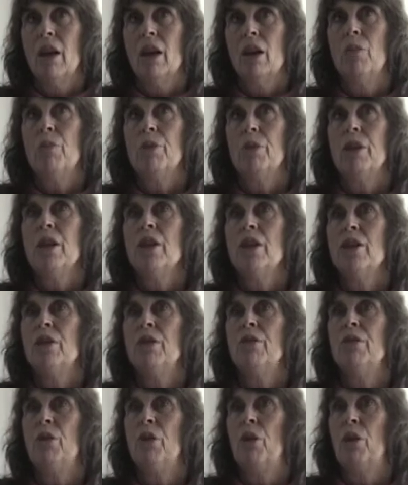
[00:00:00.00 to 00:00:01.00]
completion
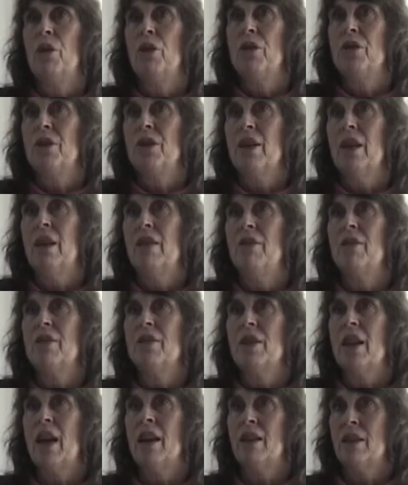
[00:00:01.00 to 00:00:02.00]
of goals and the
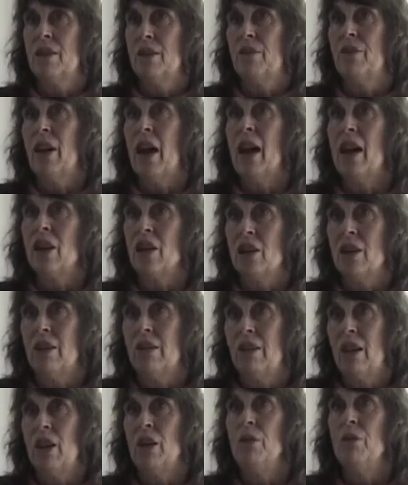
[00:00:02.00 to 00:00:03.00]

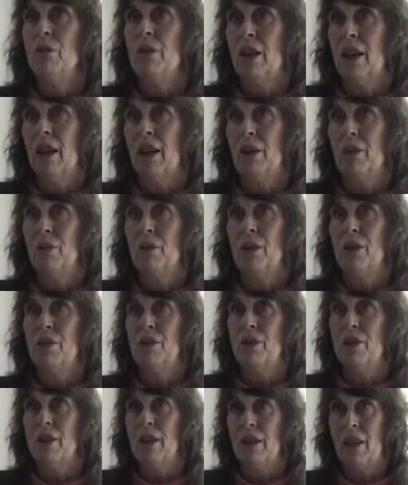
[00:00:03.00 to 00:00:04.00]
satisfaction that you get when you
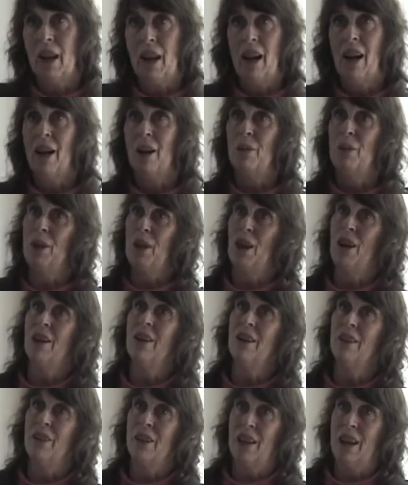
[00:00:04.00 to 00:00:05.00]
see that, we are
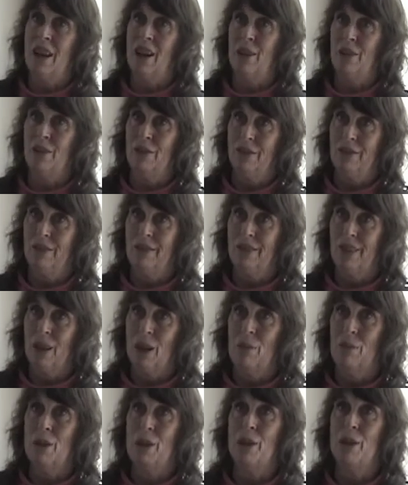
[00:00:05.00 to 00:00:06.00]
living out
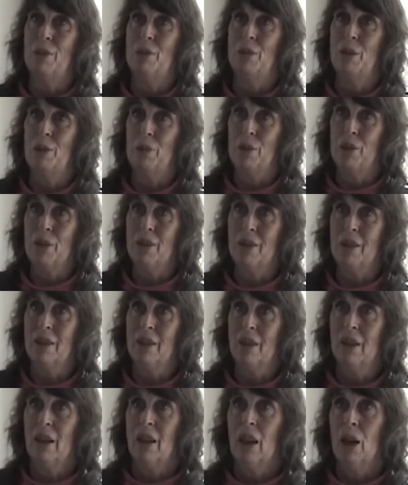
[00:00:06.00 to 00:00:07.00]
our mission and purpose.
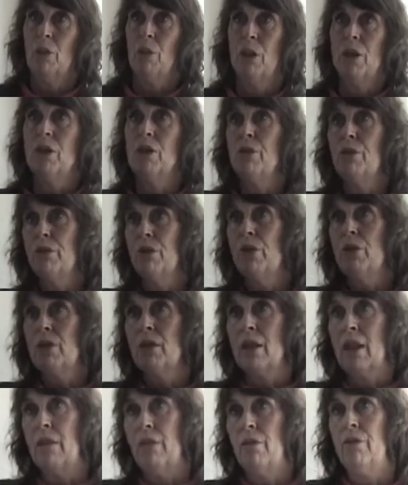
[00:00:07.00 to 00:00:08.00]
And what do fruits
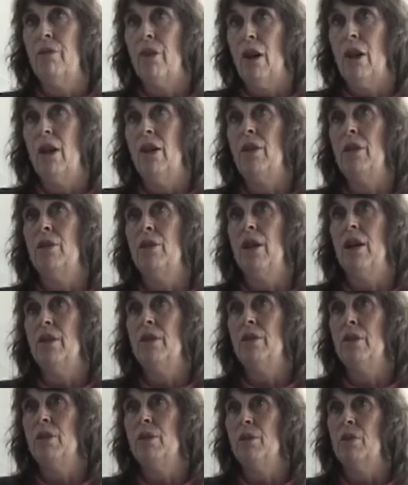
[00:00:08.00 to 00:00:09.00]
that fall on the
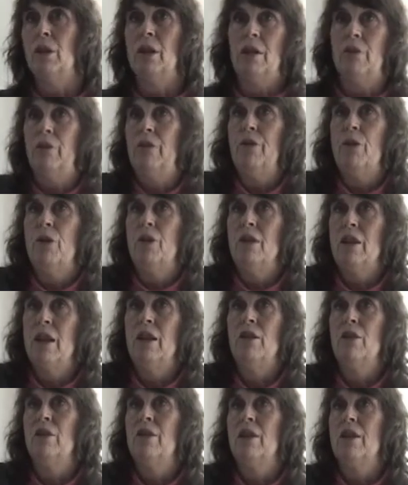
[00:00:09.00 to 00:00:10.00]
ground do? Well, of course, they
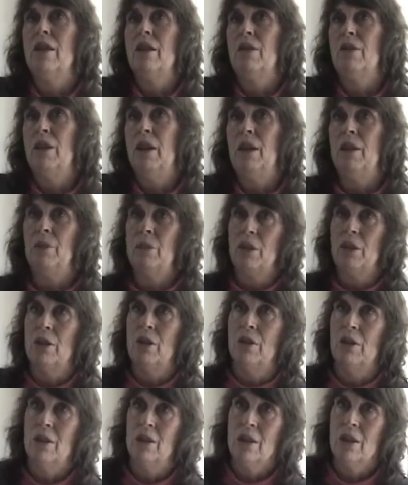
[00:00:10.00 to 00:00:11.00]
nourish the ground, which
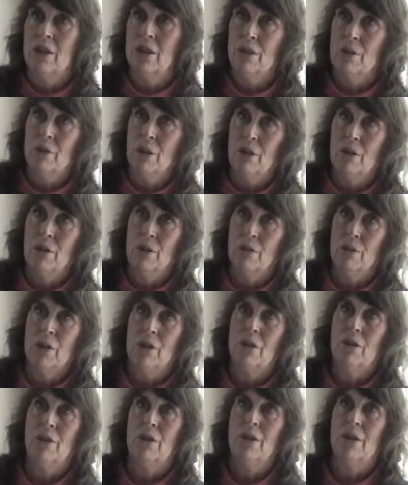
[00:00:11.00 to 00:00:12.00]
nourishes the roots,
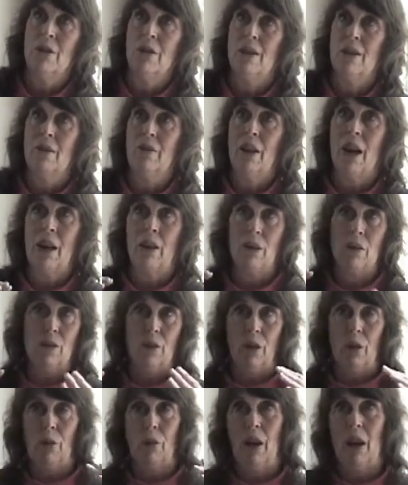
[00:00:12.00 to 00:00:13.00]
which nourishes the values.
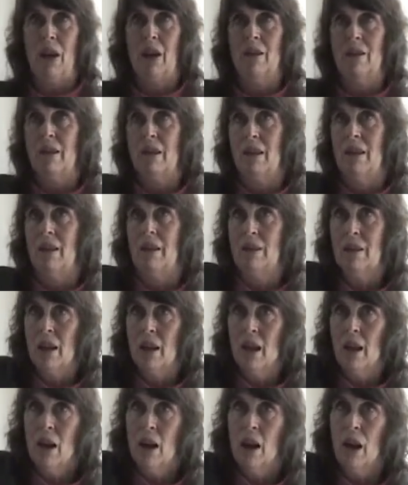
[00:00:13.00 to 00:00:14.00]
So the way I see it is
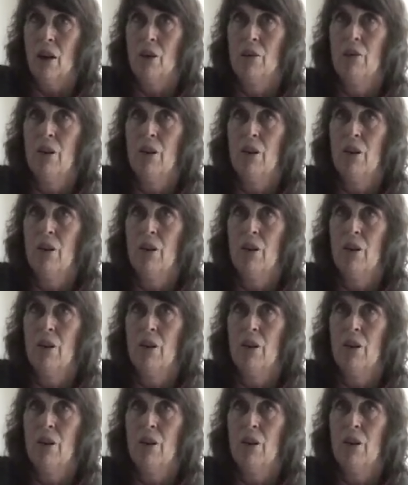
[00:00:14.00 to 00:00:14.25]
our